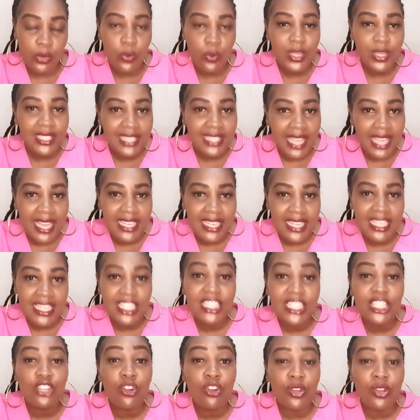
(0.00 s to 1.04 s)
We said
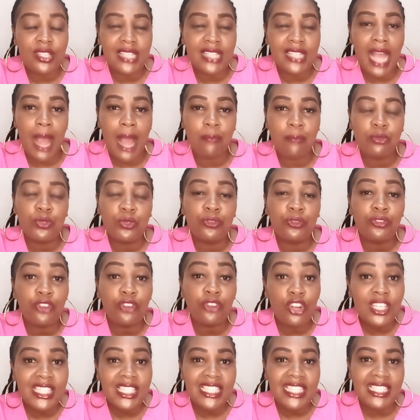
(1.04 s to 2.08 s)
it goes up to
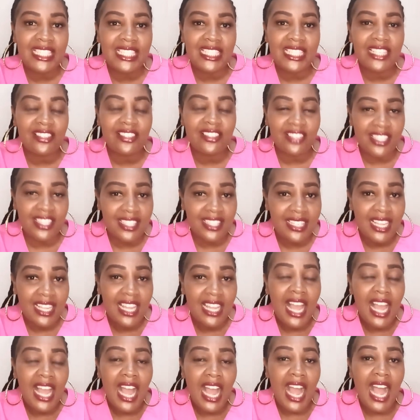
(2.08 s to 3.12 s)
40 degrees
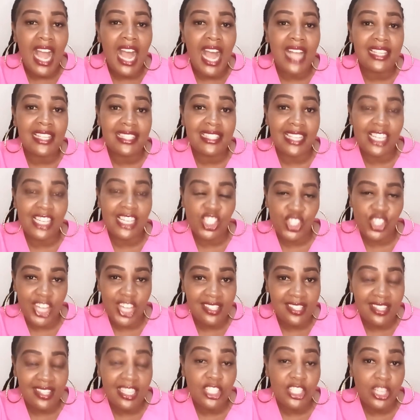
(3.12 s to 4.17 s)

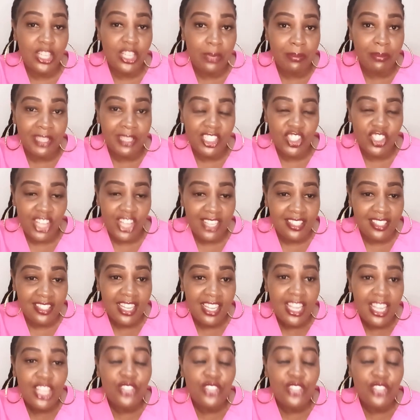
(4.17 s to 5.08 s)
Celsius, the temperatures.